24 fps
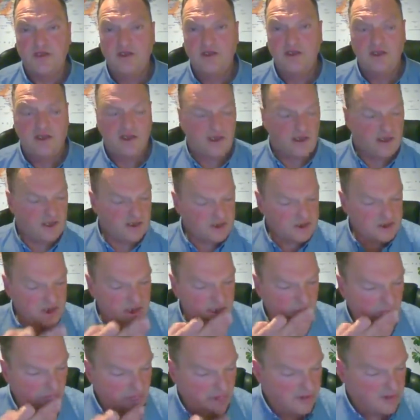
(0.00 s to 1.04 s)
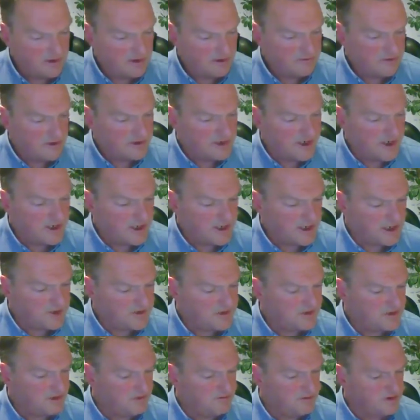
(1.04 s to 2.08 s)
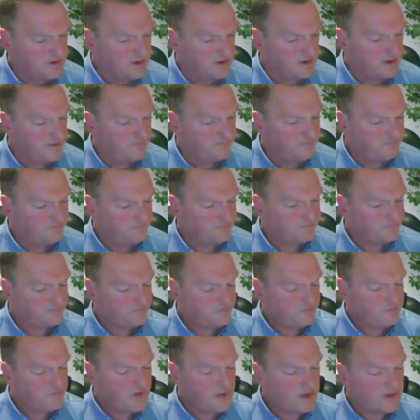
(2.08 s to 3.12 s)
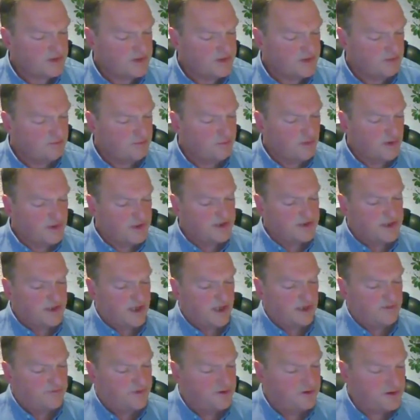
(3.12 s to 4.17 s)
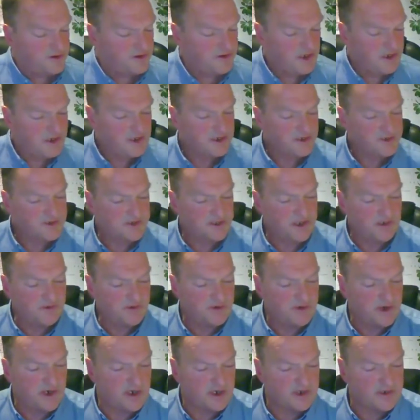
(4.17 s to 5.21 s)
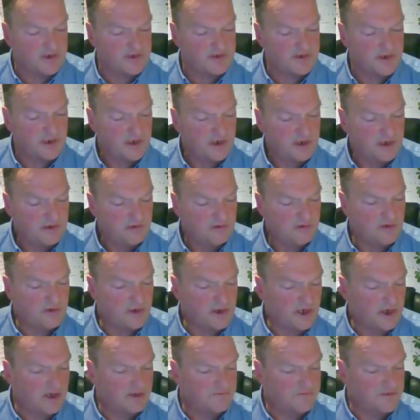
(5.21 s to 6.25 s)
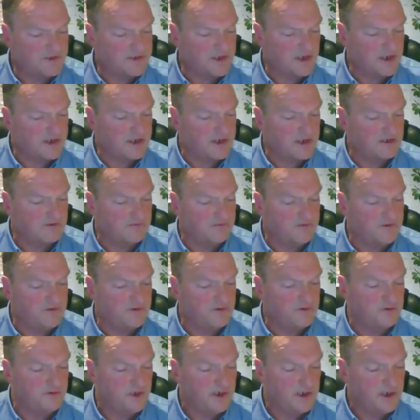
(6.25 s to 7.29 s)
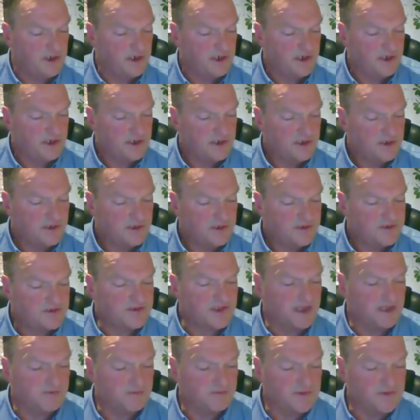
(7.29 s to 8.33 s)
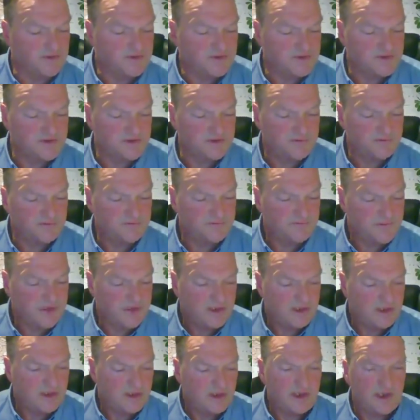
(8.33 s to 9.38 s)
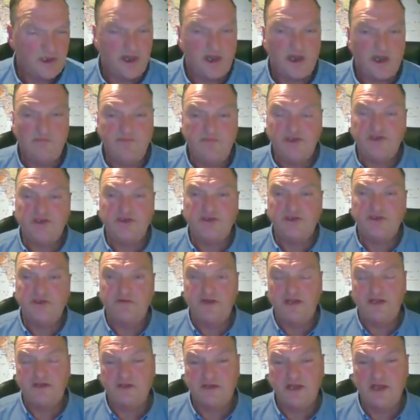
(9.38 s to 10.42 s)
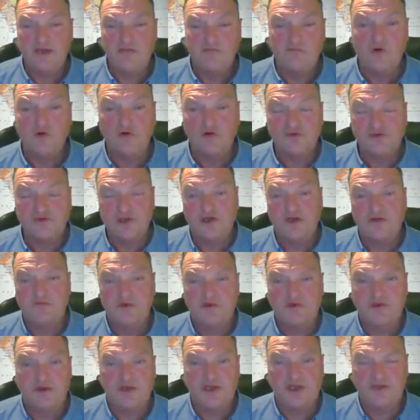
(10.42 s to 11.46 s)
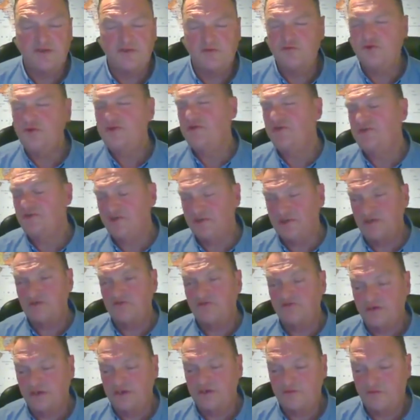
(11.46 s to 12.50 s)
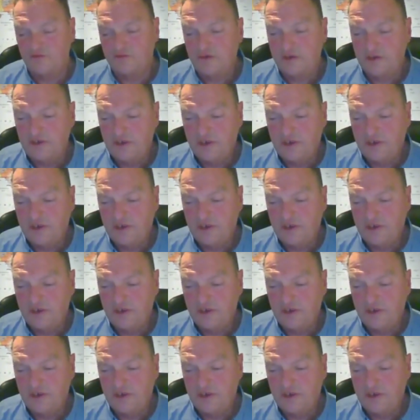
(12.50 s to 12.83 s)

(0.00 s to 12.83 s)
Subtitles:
And I actually wrote down, I guess somebody said, what is like, if you could summarize what life is like in a few statements. I mentioned the fact you get more time on your hands, which is incredible.